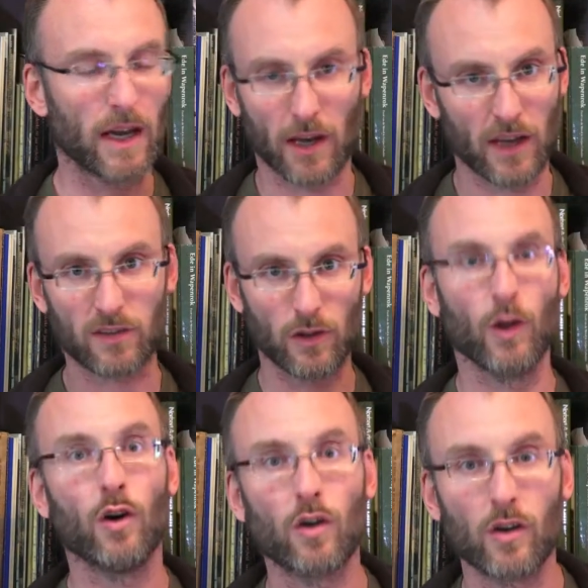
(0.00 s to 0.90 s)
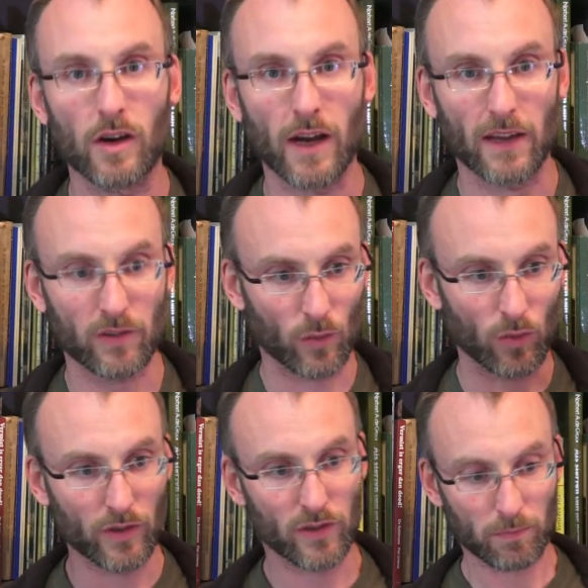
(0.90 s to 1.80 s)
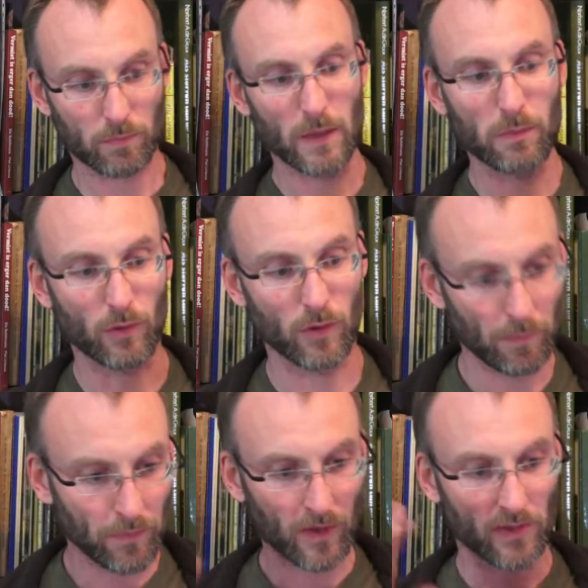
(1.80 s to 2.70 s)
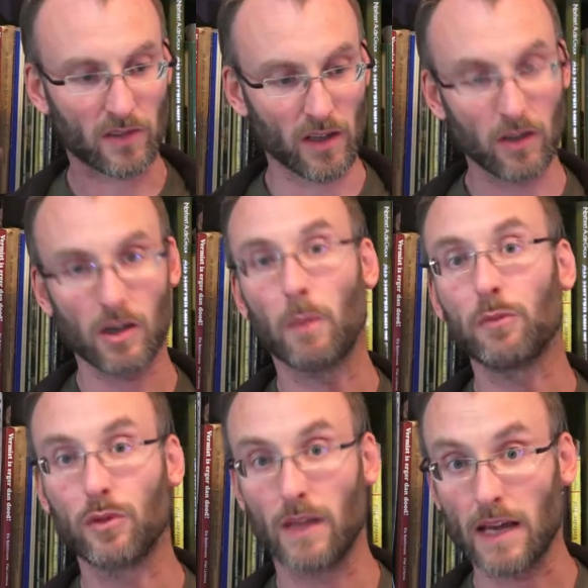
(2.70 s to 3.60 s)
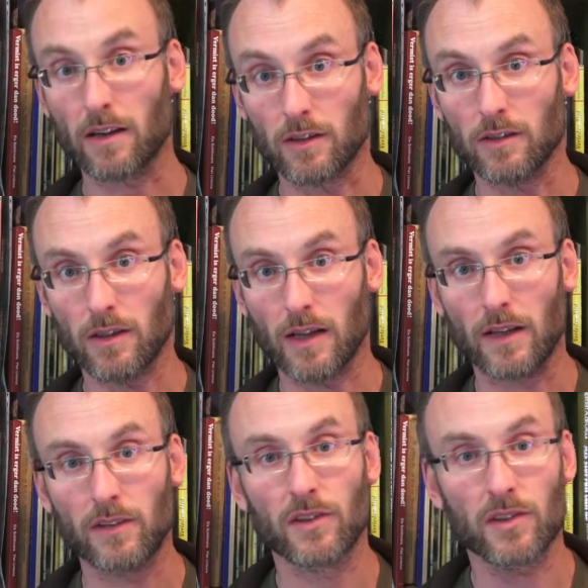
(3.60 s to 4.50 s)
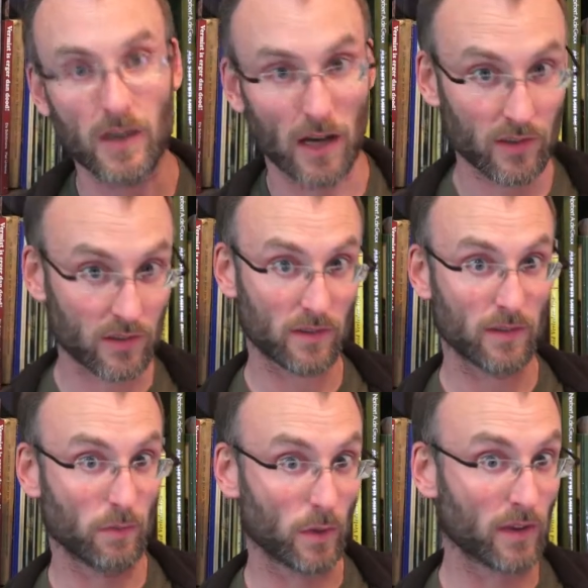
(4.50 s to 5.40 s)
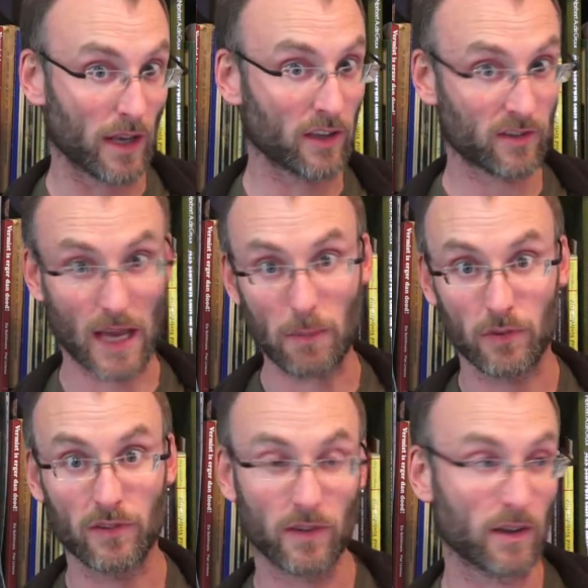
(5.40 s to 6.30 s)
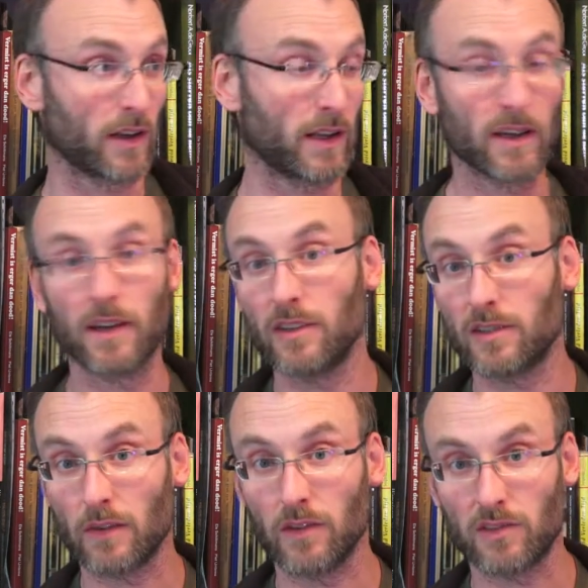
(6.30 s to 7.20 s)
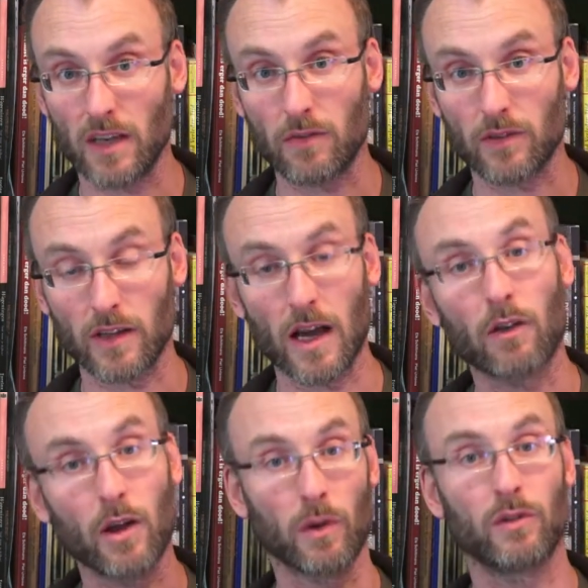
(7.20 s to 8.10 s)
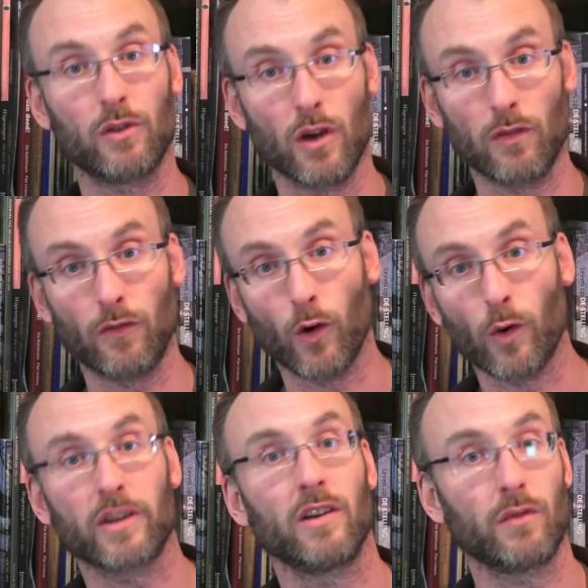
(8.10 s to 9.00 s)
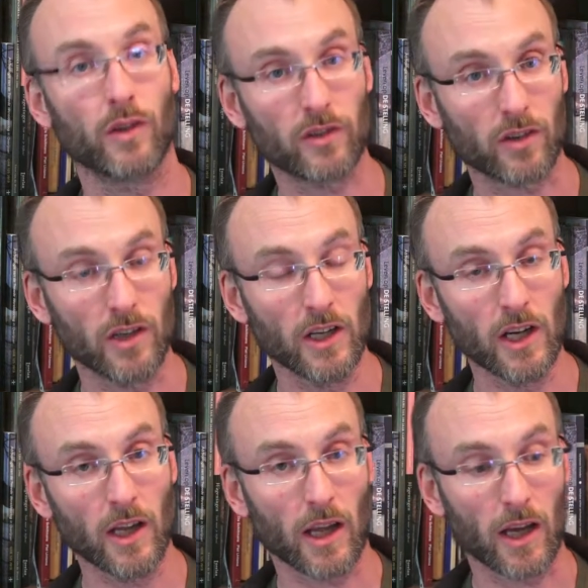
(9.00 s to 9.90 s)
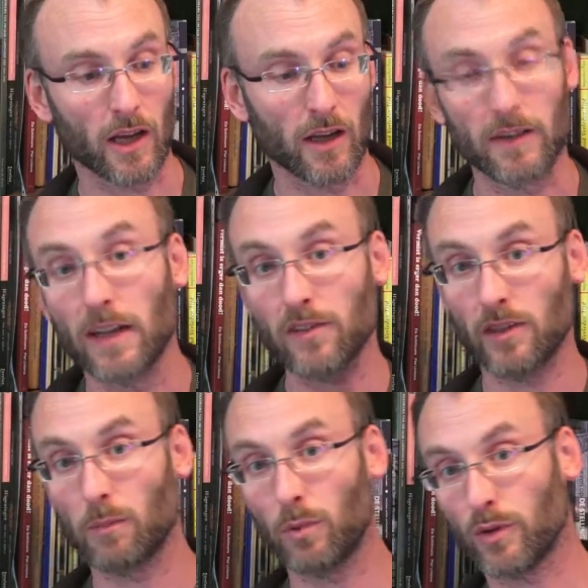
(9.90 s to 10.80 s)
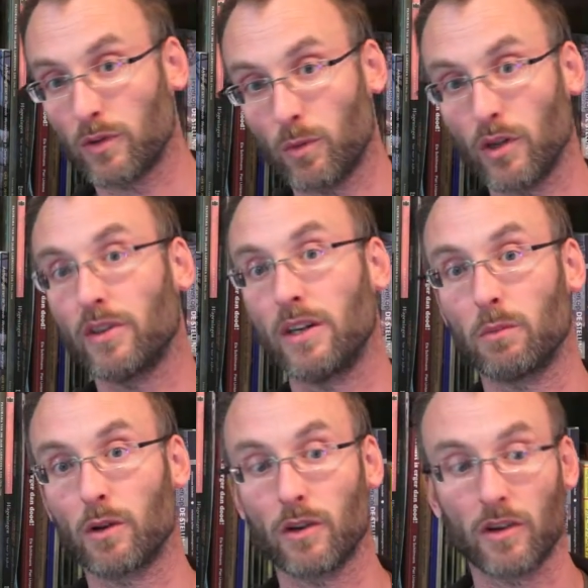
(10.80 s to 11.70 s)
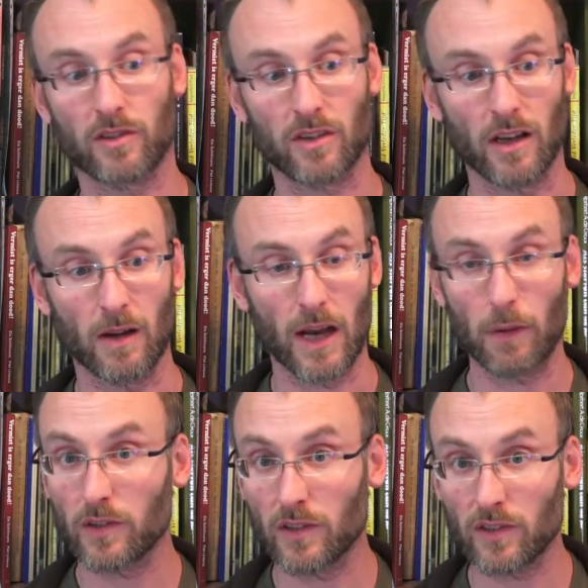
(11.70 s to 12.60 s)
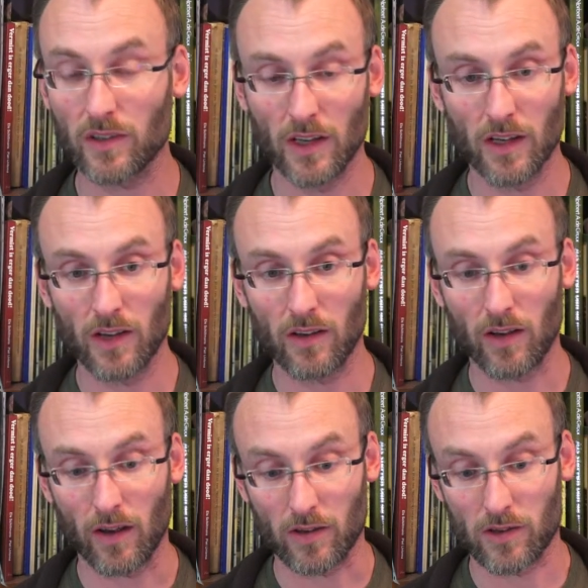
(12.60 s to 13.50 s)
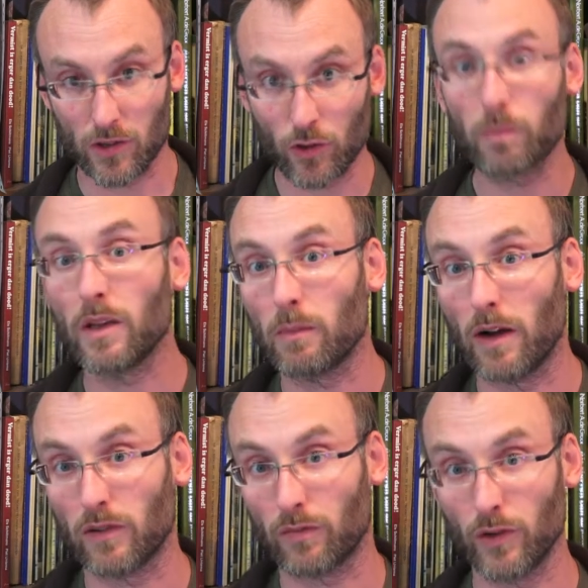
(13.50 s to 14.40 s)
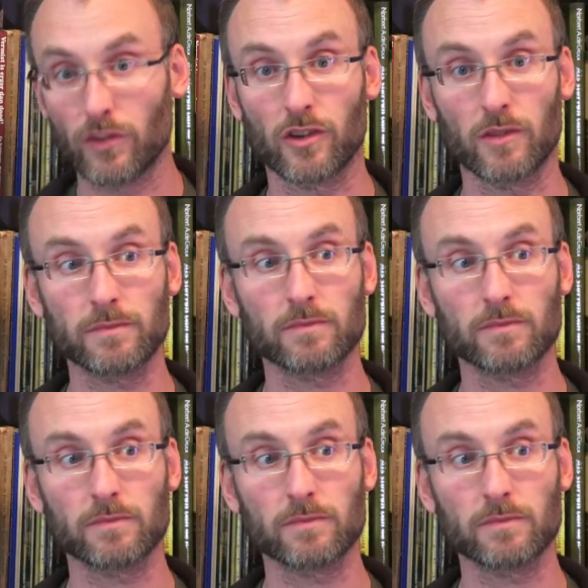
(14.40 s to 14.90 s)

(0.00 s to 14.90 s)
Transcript: As long as all these people still come together and discuss what has happened in 1977 and how they want to go forward in the future. And that's the important word here, because heritage should be about the future,